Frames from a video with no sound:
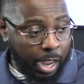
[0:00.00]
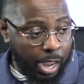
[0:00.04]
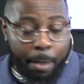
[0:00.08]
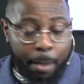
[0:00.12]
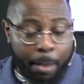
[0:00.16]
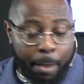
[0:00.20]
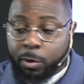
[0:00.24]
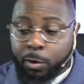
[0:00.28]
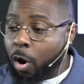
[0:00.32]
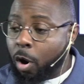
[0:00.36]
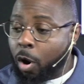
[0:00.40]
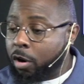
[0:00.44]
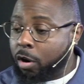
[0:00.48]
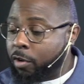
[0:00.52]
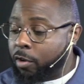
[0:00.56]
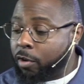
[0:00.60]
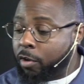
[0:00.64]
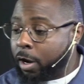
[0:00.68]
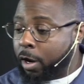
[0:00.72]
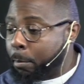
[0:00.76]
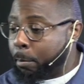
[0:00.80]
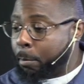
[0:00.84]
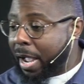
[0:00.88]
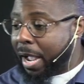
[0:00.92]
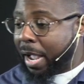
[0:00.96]
I be walking
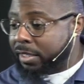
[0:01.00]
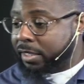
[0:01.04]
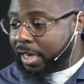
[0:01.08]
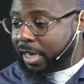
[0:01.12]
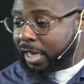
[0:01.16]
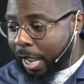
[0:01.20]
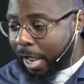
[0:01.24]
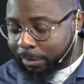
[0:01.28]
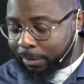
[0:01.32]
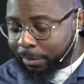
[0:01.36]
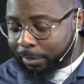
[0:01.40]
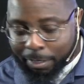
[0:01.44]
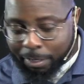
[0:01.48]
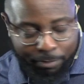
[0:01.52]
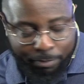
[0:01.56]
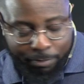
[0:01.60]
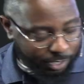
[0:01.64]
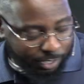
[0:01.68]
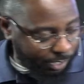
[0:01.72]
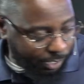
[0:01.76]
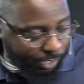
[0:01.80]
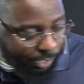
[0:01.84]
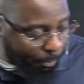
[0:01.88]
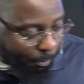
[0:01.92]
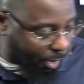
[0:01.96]
around in my job like,
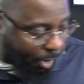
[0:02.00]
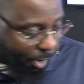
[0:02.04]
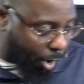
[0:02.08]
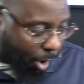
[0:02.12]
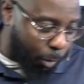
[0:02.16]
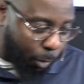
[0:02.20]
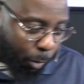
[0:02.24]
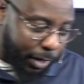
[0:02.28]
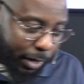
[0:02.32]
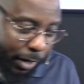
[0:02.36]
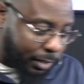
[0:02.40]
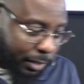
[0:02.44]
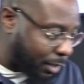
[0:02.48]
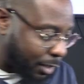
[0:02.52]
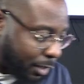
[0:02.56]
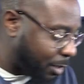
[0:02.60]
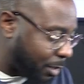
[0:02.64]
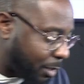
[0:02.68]
man, I'm always the